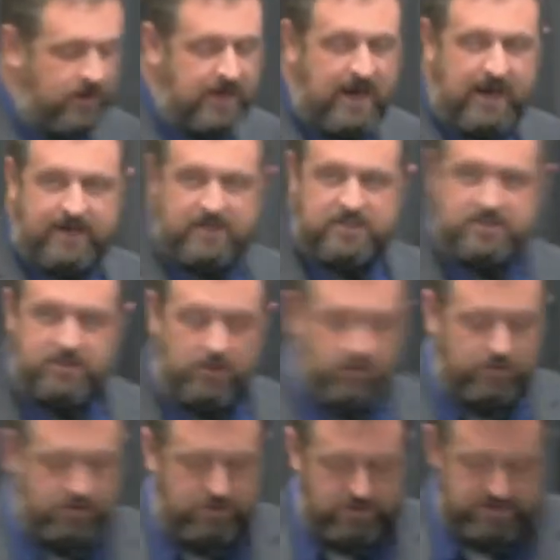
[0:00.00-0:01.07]
God could
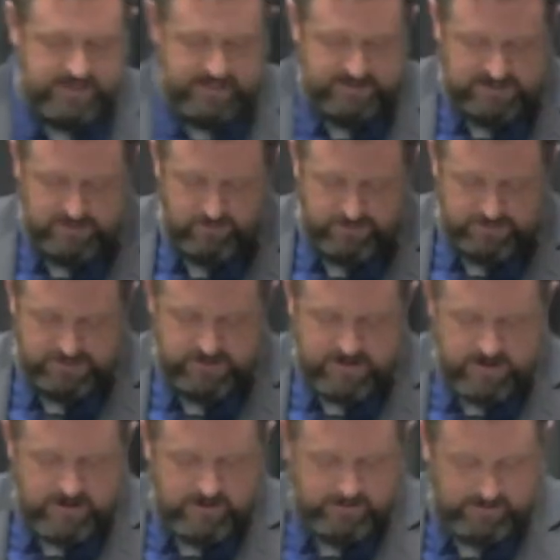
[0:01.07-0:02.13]
still use that in someone's
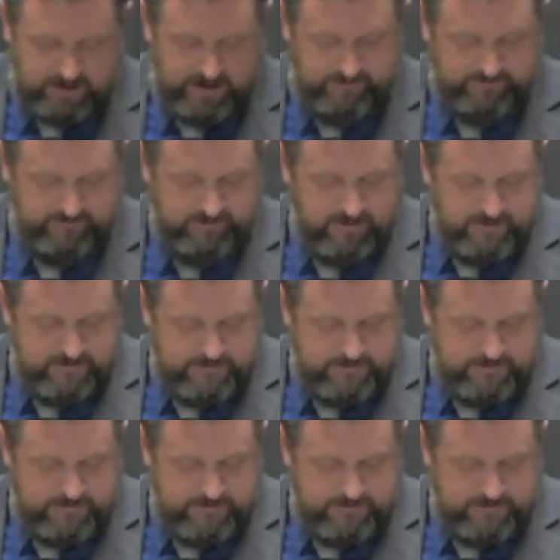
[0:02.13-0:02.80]
life.